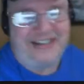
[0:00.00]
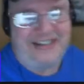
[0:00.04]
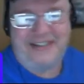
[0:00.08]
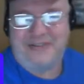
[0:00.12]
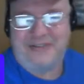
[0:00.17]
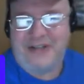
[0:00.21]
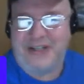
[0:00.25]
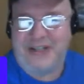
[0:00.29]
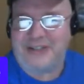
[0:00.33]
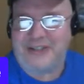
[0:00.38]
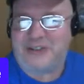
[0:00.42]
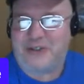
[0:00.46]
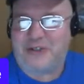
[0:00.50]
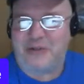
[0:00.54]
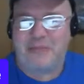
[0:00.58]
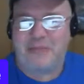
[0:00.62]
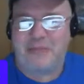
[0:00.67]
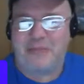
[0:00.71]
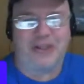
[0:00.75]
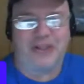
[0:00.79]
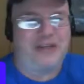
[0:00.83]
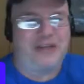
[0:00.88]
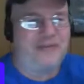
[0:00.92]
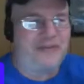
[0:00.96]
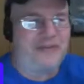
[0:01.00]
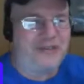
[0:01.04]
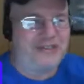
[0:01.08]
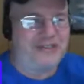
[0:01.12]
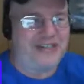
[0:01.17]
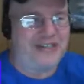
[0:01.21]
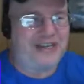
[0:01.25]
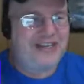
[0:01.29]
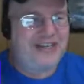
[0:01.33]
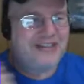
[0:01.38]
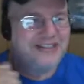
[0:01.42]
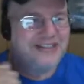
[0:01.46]
well, true
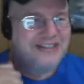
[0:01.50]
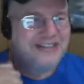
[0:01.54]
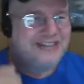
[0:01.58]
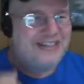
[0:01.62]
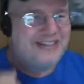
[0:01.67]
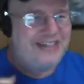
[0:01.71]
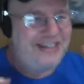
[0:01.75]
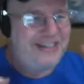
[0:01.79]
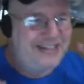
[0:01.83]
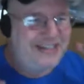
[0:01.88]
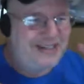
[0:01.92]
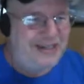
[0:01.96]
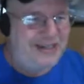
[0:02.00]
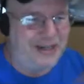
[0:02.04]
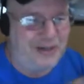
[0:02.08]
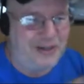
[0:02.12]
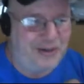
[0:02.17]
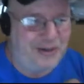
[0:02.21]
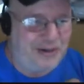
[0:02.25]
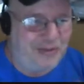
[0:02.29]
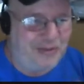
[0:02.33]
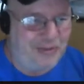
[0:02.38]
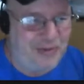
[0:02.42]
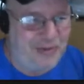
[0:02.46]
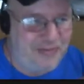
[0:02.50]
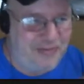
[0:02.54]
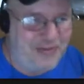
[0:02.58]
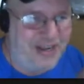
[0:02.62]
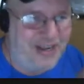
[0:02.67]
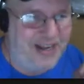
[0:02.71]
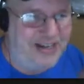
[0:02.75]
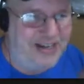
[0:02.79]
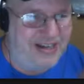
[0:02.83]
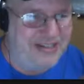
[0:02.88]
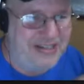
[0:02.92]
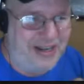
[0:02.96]
believers, England here, and we've
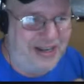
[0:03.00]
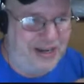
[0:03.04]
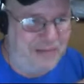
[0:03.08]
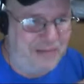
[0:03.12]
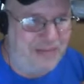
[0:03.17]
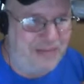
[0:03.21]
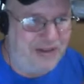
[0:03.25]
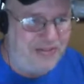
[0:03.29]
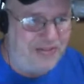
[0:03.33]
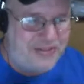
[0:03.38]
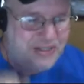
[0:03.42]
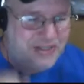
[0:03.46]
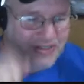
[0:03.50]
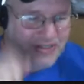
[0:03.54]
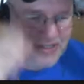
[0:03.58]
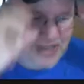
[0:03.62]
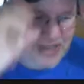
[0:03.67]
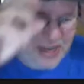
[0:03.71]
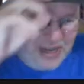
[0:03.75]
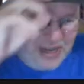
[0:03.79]
got to talk about this.